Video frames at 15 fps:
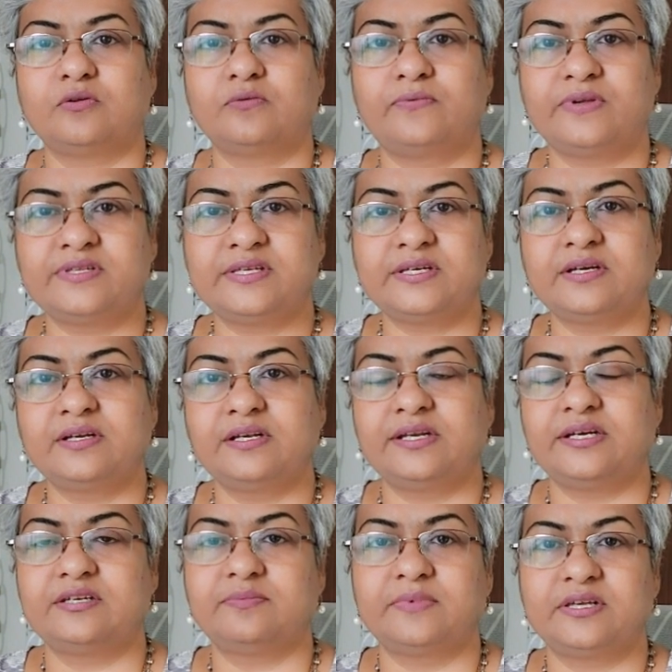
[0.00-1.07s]
physical
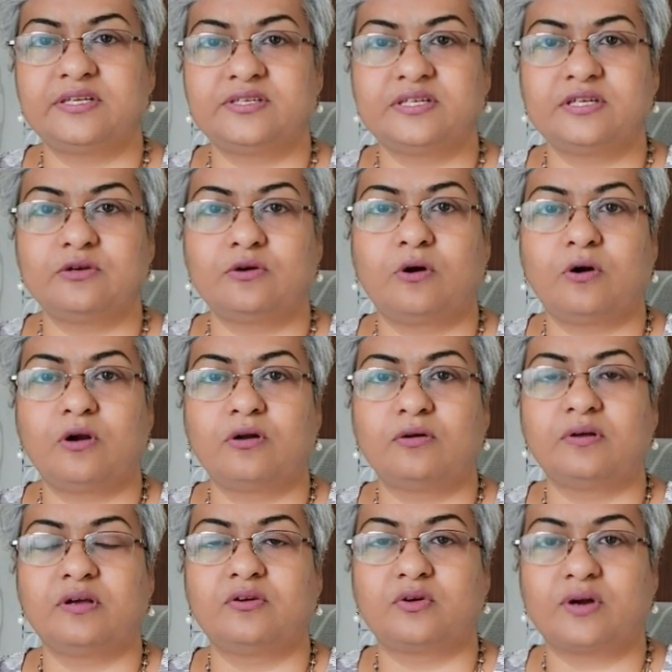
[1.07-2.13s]
intimacy,
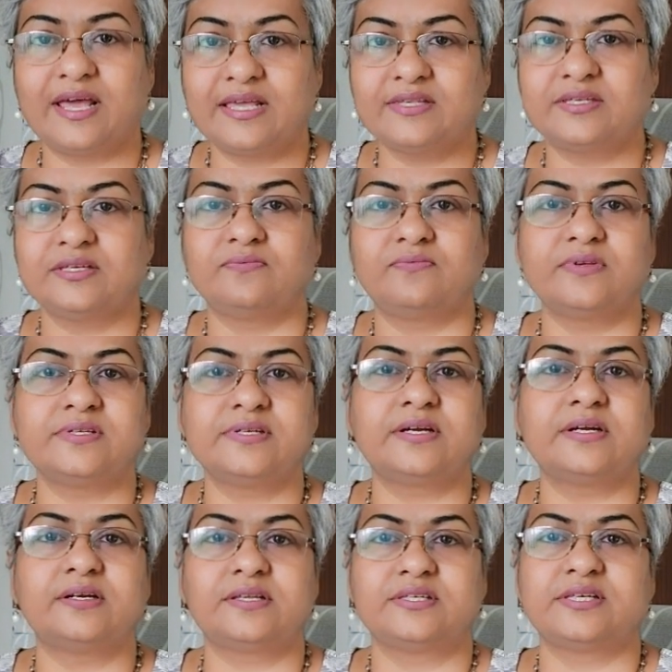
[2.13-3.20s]
or rise in
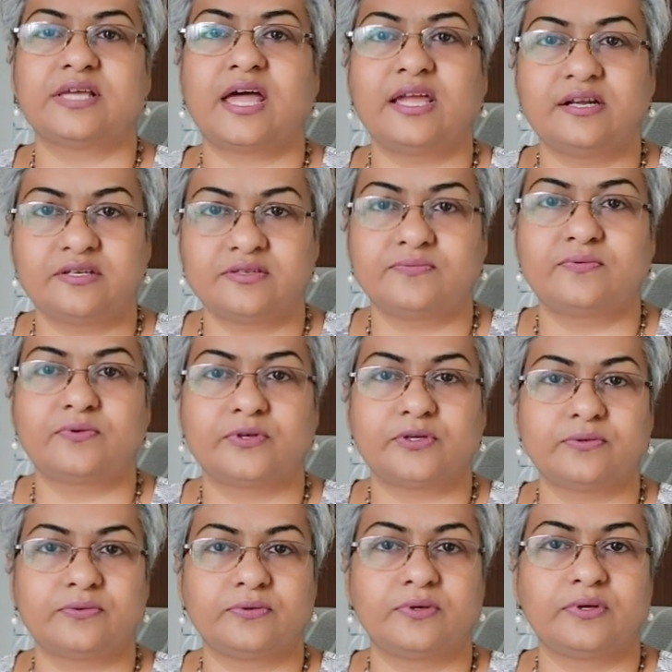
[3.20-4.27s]
physical desires for
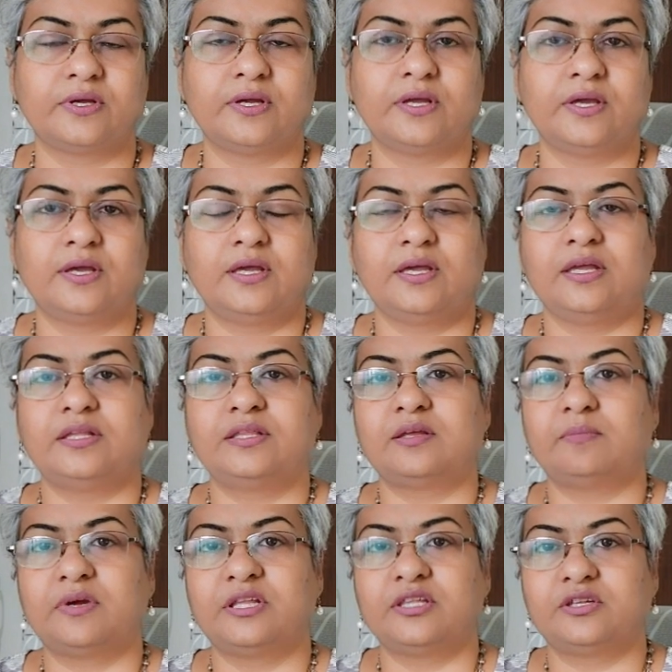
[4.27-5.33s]
you in
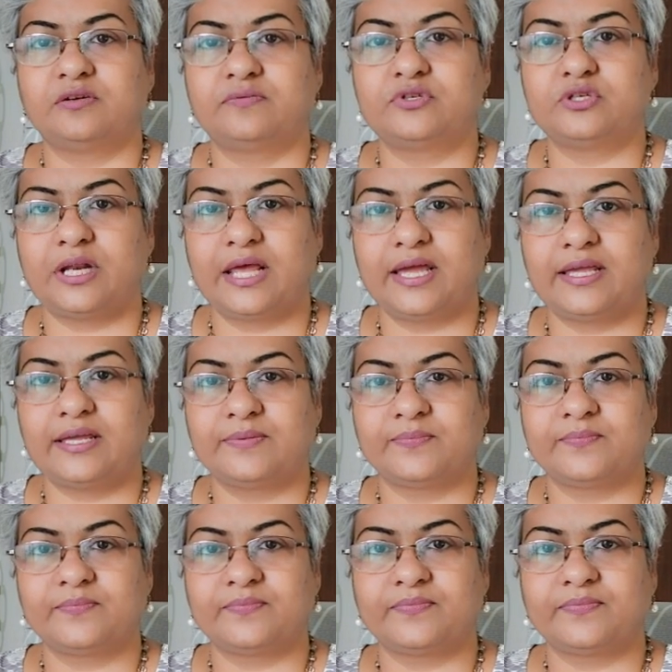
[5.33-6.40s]
the month of July.
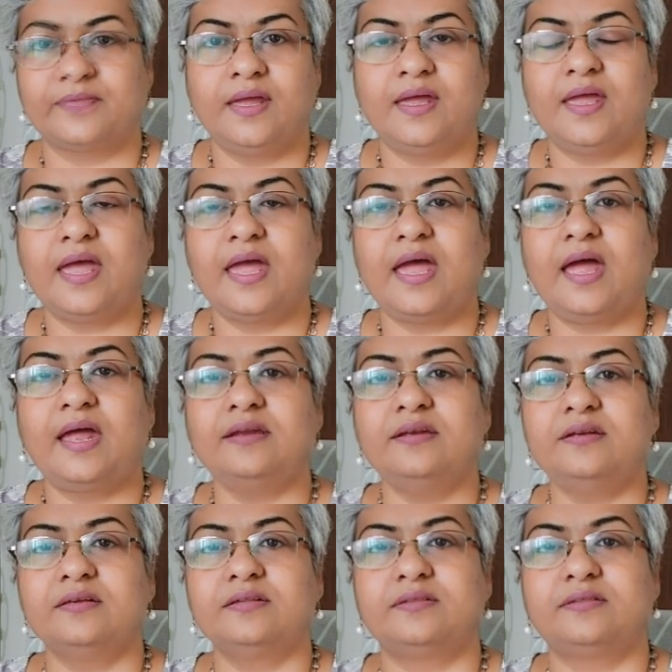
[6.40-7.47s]

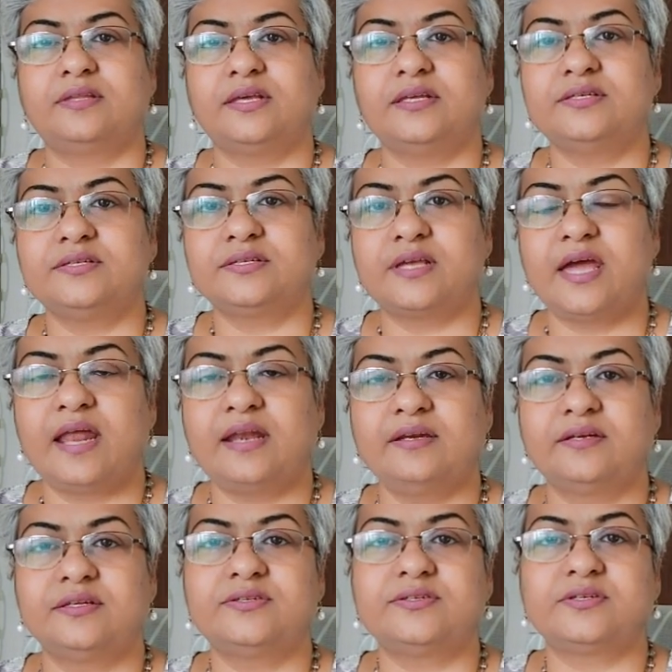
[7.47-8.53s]
And this
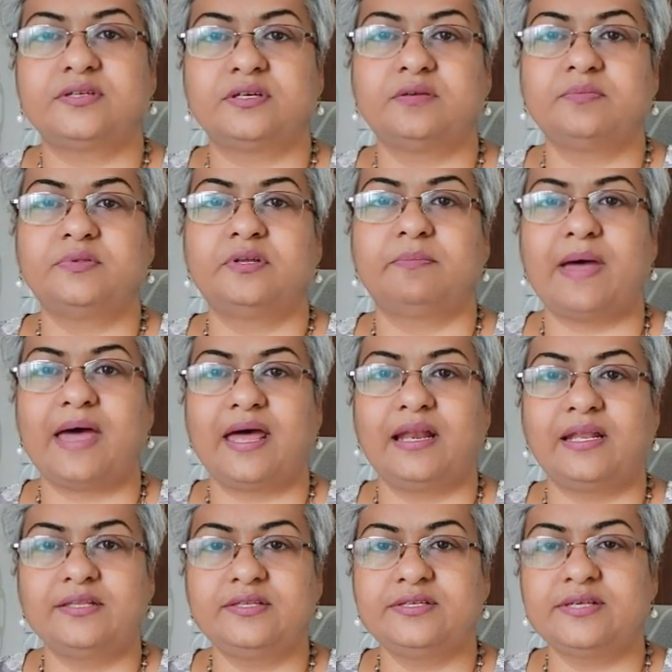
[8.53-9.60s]
can disturb the
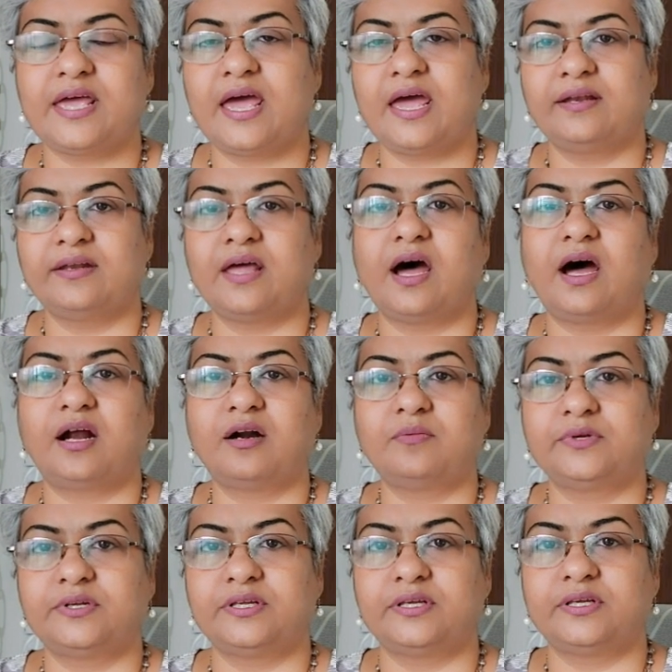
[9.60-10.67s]
balance and
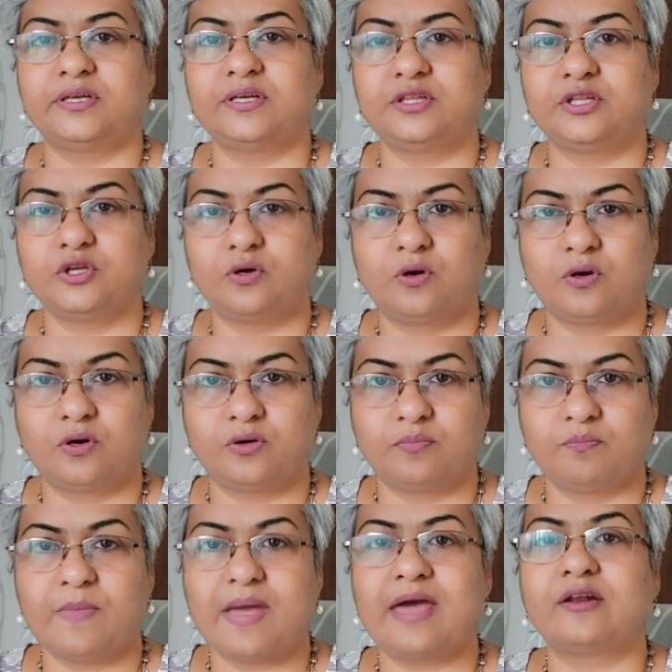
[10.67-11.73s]
harmony in your
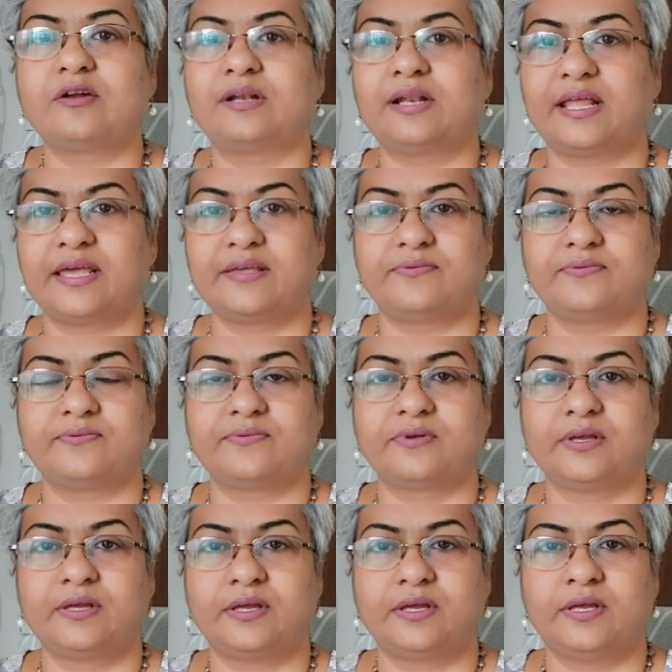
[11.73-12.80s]
married life.
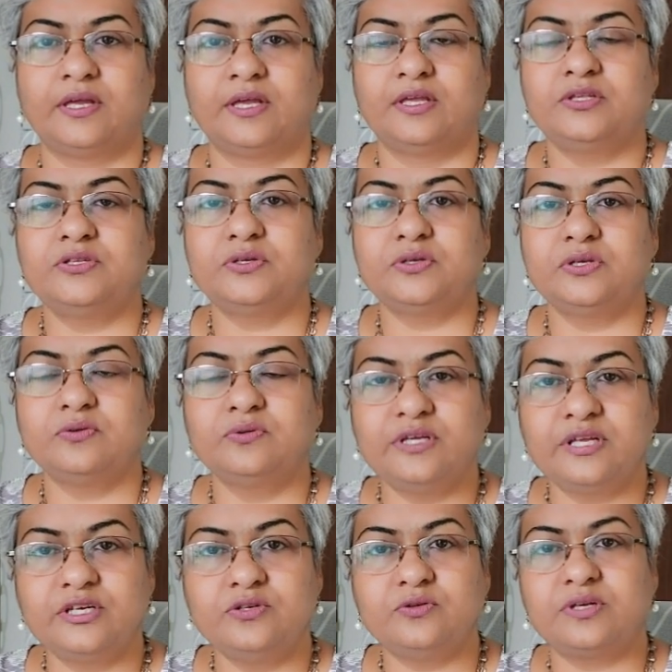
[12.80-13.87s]
So you
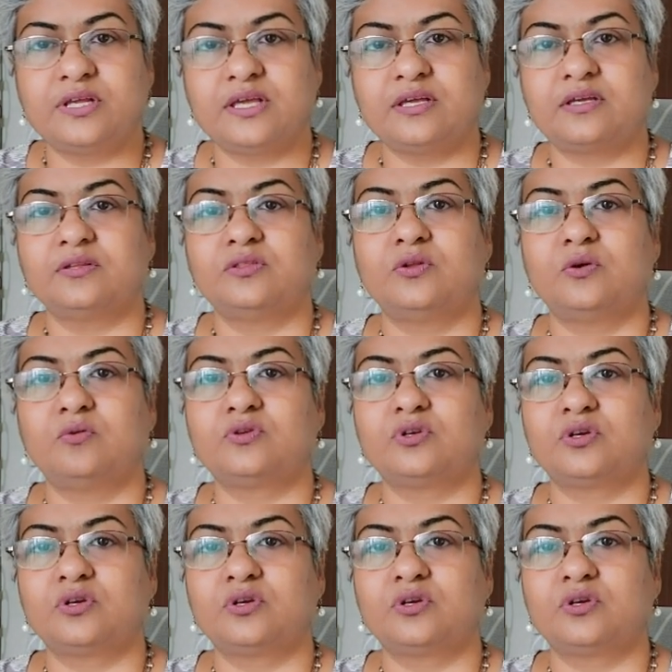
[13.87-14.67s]
need to take note